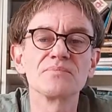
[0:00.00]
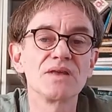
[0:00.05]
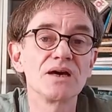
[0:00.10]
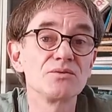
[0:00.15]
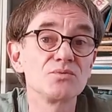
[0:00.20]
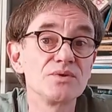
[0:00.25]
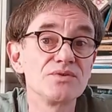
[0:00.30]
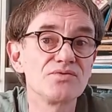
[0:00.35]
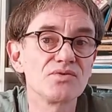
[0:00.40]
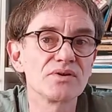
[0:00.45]

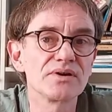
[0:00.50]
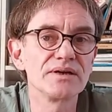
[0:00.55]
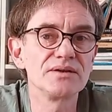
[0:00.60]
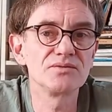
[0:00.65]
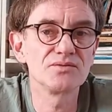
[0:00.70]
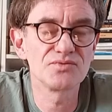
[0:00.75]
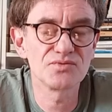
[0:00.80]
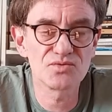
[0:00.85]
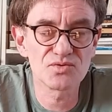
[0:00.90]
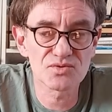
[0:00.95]
And we forget,
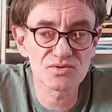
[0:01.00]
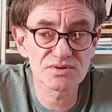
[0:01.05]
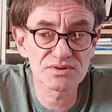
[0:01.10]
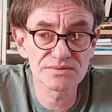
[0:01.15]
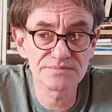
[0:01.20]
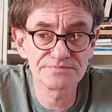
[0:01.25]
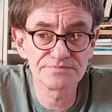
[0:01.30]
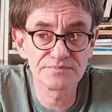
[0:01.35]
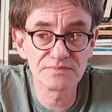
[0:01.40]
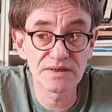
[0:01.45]
of
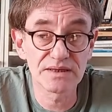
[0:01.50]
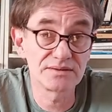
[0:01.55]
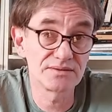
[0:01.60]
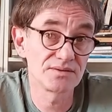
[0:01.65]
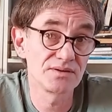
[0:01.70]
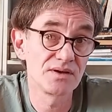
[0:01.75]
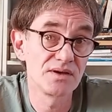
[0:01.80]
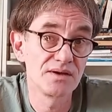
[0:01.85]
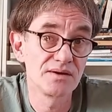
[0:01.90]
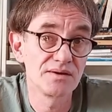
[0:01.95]
course,
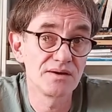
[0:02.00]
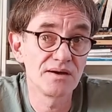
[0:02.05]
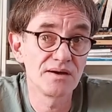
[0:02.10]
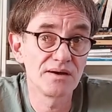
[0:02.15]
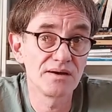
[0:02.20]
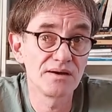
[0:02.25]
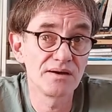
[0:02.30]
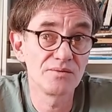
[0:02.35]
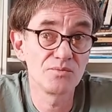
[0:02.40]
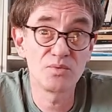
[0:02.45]
that
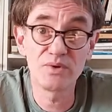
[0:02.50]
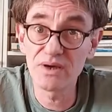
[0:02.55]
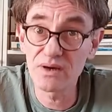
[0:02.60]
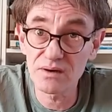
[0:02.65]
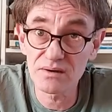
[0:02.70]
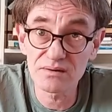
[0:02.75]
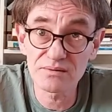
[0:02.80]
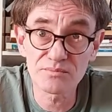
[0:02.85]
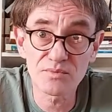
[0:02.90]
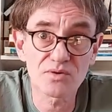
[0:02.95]
we
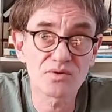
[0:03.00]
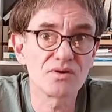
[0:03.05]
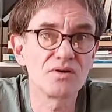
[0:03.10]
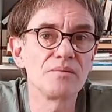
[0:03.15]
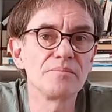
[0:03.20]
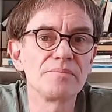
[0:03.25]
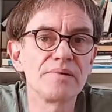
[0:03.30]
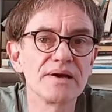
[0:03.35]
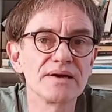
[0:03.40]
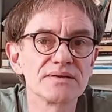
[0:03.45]
are more
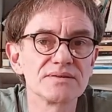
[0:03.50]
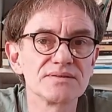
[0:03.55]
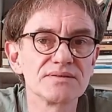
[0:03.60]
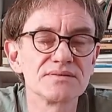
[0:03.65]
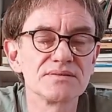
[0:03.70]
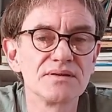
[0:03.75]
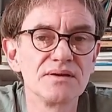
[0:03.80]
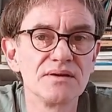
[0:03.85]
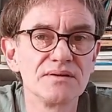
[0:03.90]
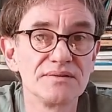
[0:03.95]

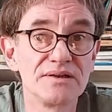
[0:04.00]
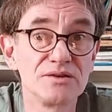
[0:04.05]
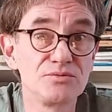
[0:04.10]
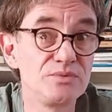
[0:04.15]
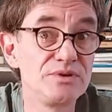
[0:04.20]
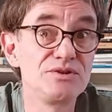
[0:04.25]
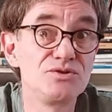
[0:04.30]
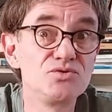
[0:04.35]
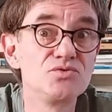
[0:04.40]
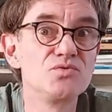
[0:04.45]
complex, that
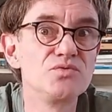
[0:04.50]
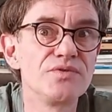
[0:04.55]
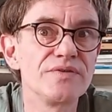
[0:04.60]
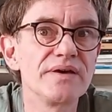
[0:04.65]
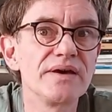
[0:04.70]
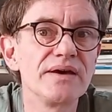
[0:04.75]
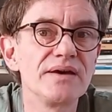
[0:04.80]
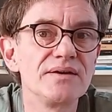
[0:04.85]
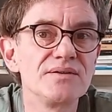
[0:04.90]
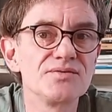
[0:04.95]
we do
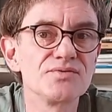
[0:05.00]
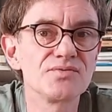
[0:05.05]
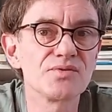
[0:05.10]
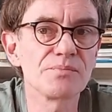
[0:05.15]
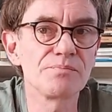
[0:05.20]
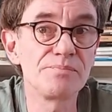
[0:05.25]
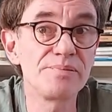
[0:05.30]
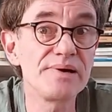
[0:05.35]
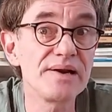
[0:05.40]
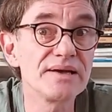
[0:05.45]
things
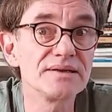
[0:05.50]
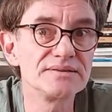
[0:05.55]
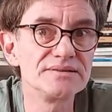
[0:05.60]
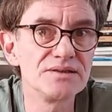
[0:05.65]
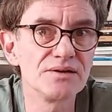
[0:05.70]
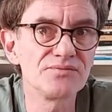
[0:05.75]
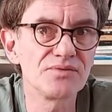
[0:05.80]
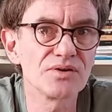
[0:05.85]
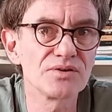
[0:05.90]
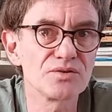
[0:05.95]
for plenty
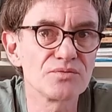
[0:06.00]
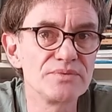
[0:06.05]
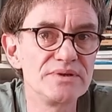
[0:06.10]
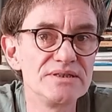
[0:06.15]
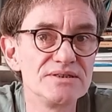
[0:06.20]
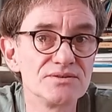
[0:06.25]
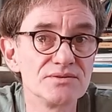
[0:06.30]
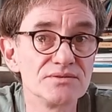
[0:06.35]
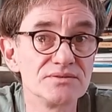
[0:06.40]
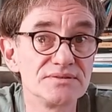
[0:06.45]
of other
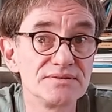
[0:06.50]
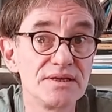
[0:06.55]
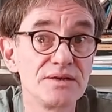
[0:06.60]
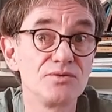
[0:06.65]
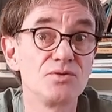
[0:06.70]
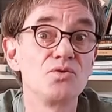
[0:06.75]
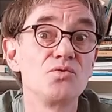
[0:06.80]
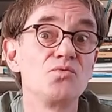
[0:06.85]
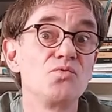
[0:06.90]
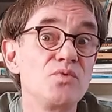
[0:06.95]
reasons than
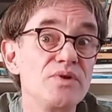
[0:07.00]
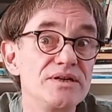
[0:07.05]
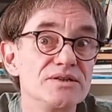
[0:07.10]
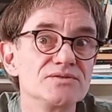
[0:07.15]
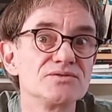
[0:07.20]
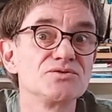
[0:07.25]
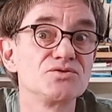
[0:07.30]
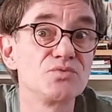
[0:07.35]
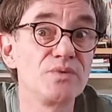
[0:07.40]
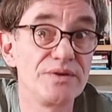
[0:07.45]
the
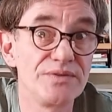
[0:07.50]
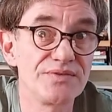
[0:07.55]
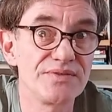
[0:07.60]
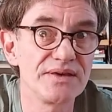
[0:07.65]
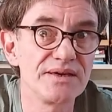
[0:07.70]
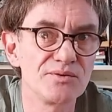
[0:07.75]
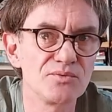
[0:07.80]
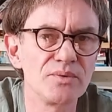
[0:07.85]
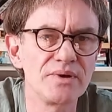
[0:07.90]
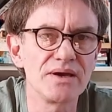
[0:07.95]
reasons we
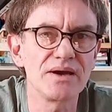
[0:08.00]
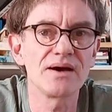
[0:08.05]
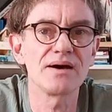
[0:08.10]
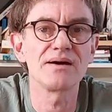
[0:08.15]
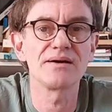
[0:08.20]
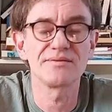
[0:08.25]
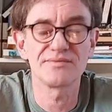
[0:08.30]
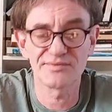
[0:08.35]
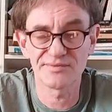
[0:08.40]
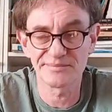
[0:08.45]
think we
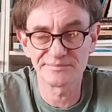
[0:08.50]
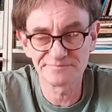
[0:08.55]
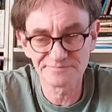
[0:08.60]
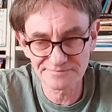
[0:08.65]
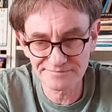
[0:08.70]
have.